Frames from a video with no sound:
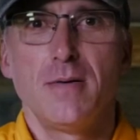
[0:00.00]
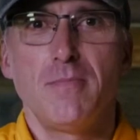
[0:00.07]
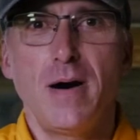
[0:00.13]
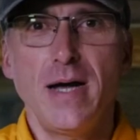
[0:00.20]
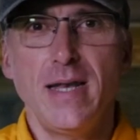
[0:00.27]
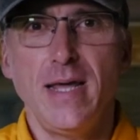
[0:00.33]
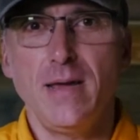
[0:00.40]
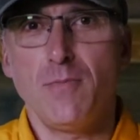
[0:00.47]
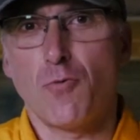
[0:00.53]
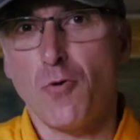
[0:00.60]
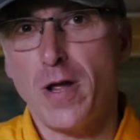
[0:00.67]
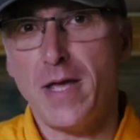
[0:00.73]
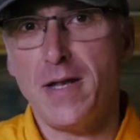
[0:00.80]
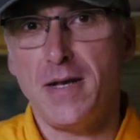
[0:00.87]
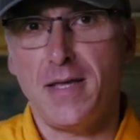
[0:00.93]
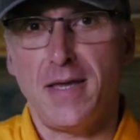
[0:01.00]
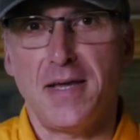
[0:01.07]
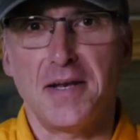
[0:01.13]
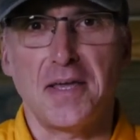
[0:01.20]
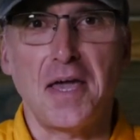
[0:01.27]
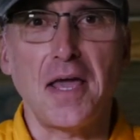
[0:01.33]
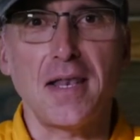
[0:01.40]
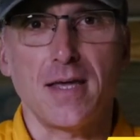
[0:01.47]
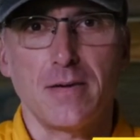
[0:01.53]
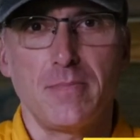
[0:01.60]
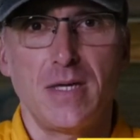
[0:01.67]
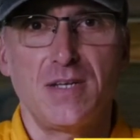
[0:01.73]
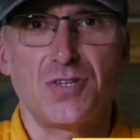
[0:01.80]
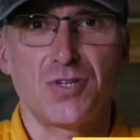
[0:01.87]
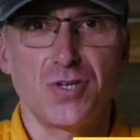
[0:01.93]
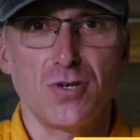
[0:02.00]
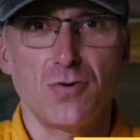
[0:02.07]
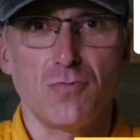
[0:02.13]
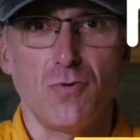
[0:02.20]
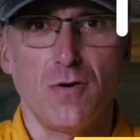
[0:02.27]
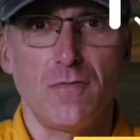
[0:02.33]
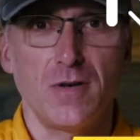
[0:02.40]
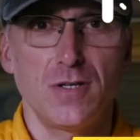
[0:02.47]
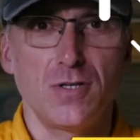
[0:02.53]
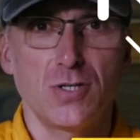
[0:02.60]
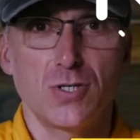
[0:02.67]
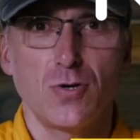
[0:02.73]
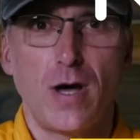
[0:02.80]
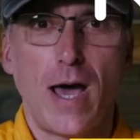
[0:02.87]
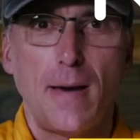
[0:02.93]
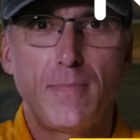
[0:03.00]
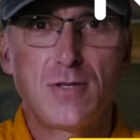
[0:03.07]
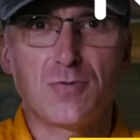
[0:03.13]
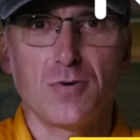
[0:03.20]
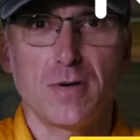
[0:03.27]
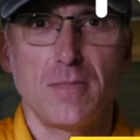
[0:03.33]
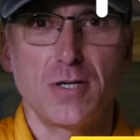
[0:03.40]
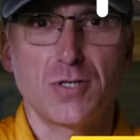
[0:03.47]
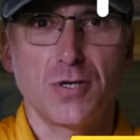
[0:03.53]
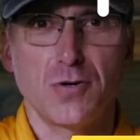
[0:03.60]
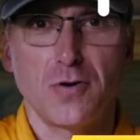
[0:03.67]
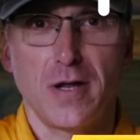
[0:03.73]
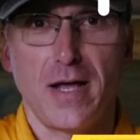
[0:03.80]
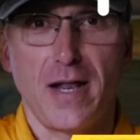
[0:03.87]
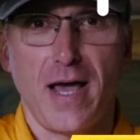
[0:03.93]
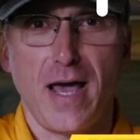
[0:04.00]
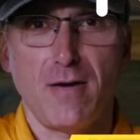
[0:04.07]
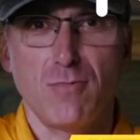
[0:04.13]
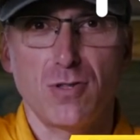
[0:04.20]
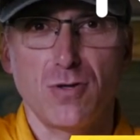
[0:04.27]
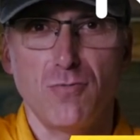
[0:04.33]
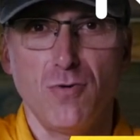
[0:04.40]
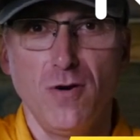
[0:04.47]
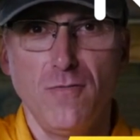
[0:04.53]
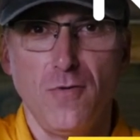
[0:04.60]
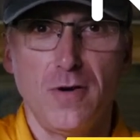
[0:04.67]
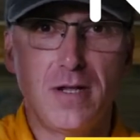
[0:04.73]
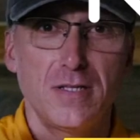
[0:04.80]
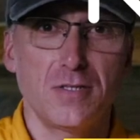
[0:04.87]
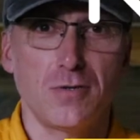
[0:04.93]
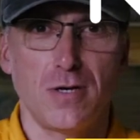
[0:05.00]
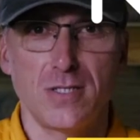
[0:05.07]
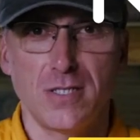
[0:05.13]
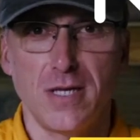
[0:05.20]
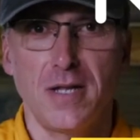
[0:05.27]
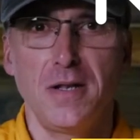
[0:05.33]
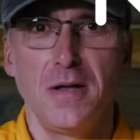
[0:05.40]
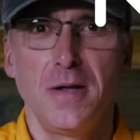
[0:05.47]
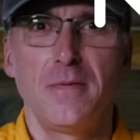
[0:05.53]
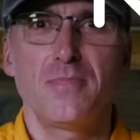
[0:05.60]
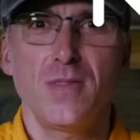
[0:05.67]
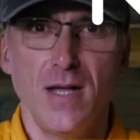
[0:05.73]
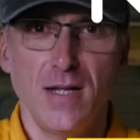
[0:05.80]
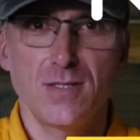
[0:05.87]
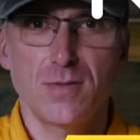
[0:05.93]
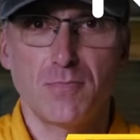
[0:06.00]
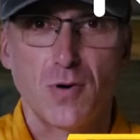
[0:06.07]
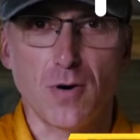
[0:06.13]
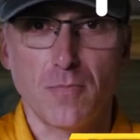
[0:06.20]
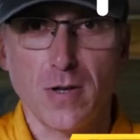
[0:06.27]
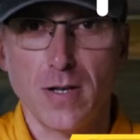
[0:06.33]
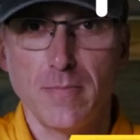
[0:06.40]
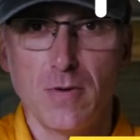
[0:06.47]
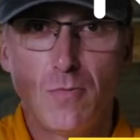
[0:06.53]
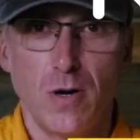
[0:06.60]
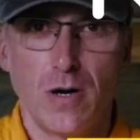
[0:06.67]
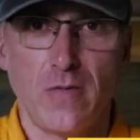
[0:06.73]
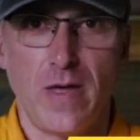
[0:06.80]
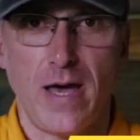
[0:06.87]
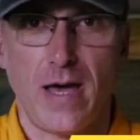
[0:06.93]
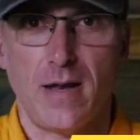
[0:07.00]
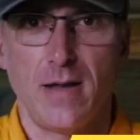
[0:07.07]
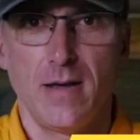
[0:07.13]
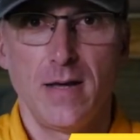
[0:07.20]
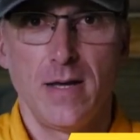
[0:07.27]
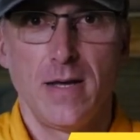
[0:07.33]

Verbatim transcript: My name, Randy, in Gaelic means shield wolf, and it just so happens one of my children had a hat with a wolf on it, so I said, that's appropriate, let me wear that.